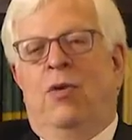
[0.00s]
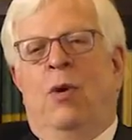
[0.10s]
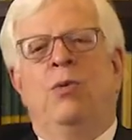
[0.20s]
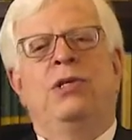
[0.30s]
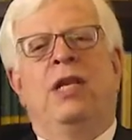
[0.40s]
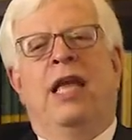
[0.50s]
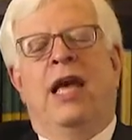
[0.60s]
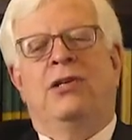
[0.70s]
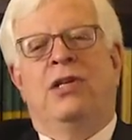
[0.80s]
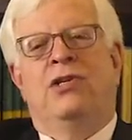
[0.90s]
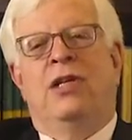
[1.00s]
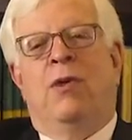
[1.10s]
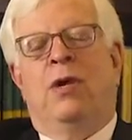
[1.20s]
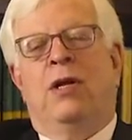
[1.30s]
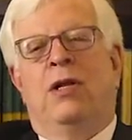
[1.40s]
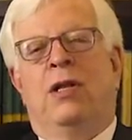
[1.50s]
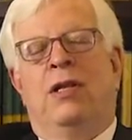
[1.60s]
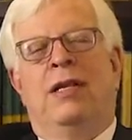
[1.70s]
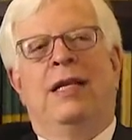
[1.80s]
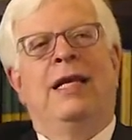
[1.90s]
What was the last
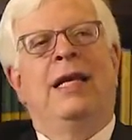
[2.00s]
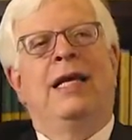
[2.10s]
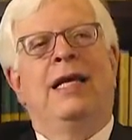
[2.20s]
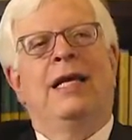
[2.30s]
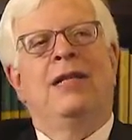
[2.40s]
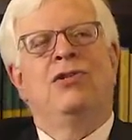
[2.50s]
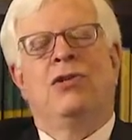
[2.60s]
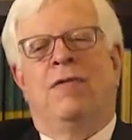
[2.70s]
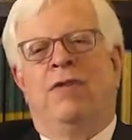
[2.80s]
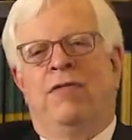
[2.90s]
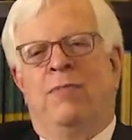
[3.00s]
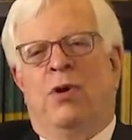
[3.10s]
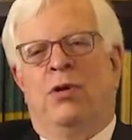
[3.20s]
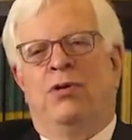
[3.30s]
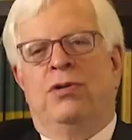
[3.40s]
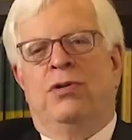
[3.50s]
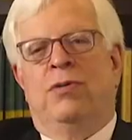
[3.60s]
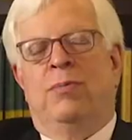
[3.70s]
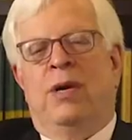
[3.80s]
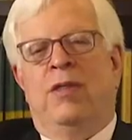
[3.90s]
hysterical conservative march,
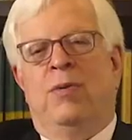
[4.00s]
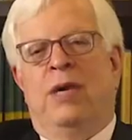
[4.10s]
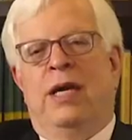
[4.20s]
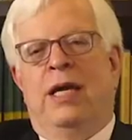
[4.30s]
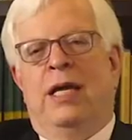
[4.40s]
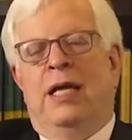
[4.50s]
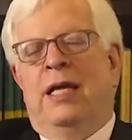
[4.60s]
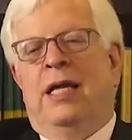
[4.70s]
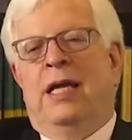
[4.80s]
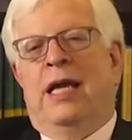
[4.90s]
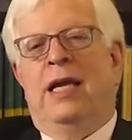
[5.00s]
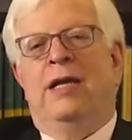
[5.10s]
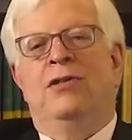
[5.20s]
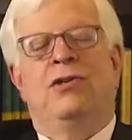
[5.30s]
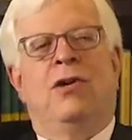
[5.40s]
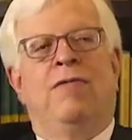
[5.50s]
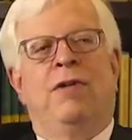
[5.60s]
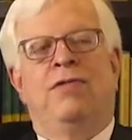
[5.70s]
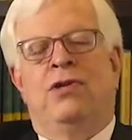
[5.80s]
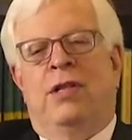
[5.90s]
by the way? Any
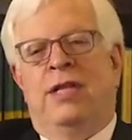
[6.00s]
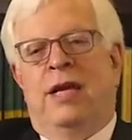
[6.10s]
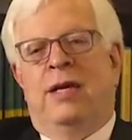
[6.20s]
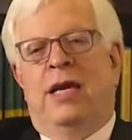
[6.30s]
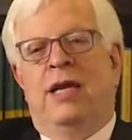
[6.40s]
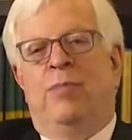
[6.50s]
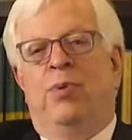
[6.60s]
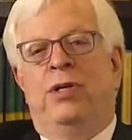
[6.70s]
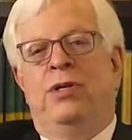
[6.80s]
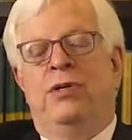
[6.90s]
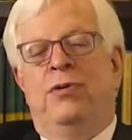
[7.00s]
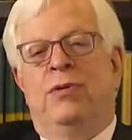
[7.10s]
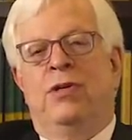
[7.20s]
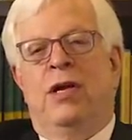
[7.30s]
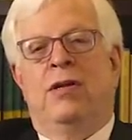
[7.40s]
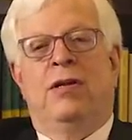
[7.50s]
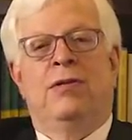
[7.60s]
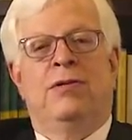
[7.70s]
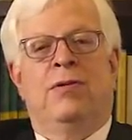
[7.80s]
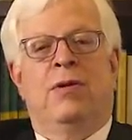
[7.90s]
conservatives shut down any bridges or
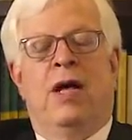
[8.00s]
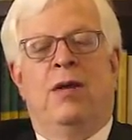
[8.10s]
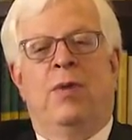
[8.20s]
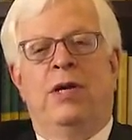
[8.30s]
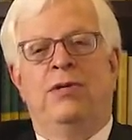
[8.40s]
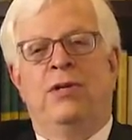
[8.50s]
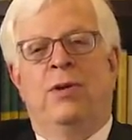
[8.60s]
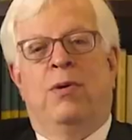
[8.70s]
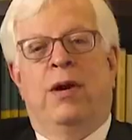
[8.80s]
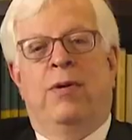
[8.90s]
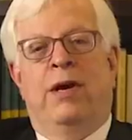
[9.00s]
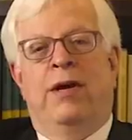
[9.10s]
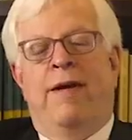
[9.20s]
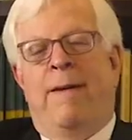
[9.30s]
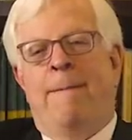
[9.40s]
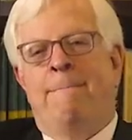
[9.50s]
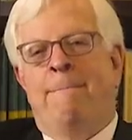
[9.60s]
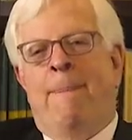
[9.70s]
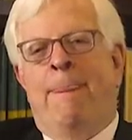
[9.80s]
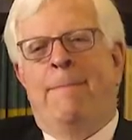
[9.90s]
tunnels or highways in your area?
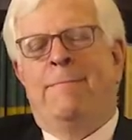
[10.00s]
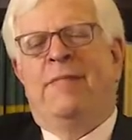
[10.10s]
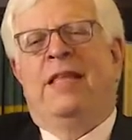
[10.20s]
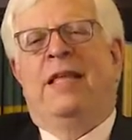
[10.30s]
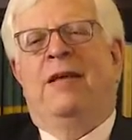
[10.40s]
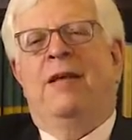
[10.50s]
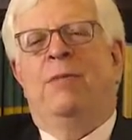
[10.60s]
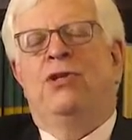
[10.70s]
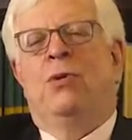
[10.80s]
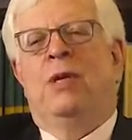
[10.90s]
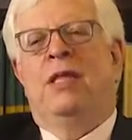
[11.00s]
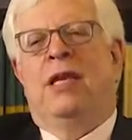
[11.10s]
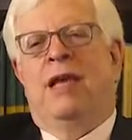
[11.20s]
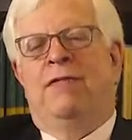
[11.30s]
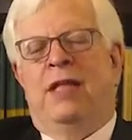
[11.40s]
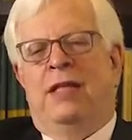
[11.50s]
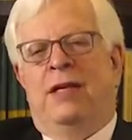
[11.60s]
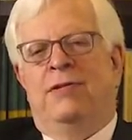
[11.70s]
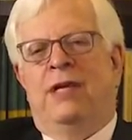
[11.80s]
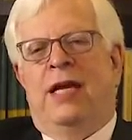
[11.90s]
How come it's only the left that
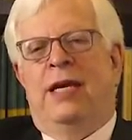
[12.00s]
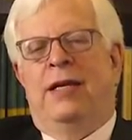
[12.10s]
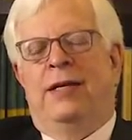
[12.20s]
does that?